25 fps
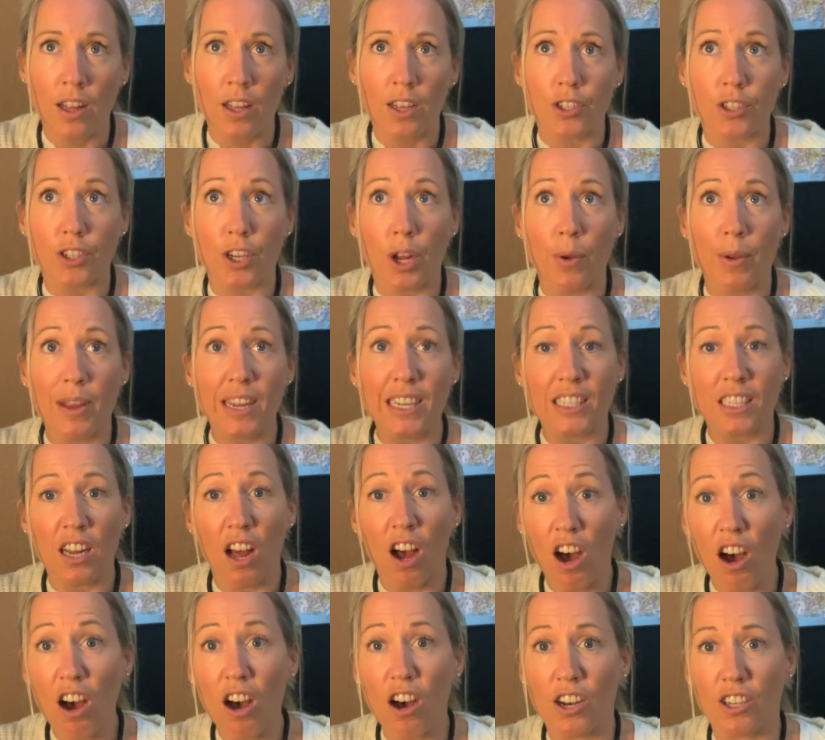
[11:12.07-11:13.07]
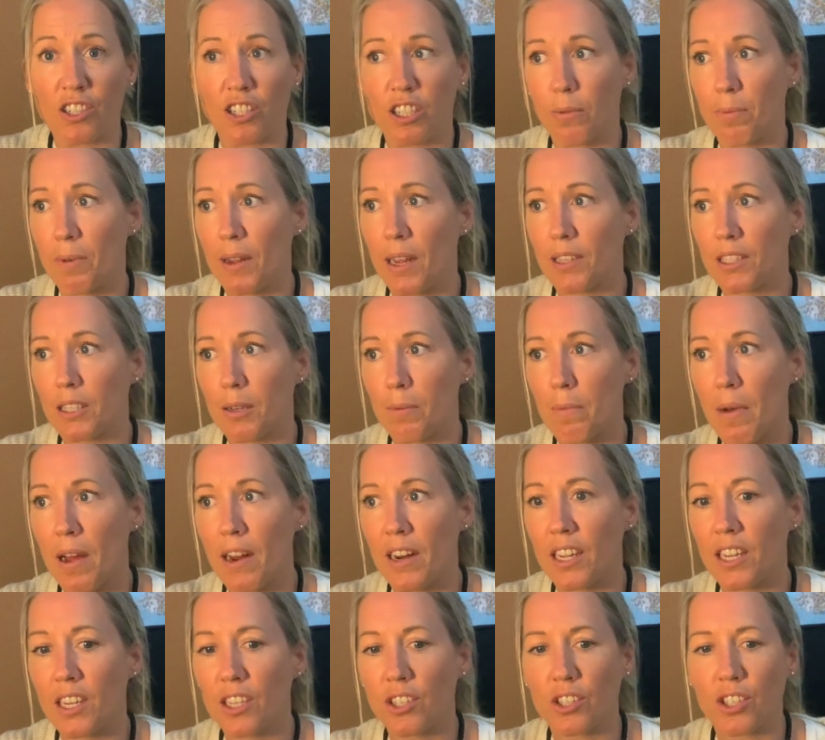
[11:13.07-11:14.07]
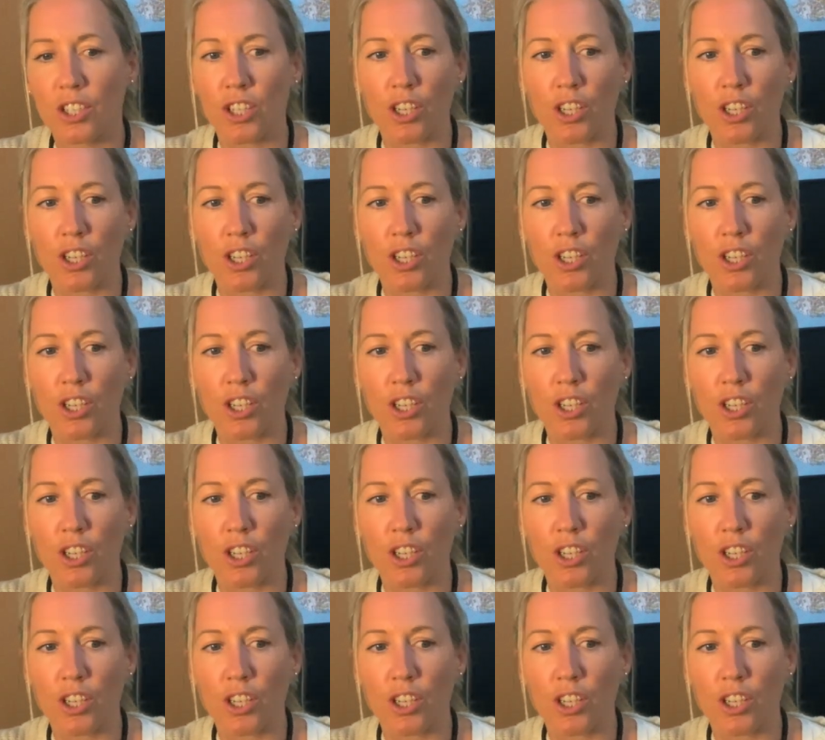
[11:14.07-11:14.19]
so it's hard to be able to manage.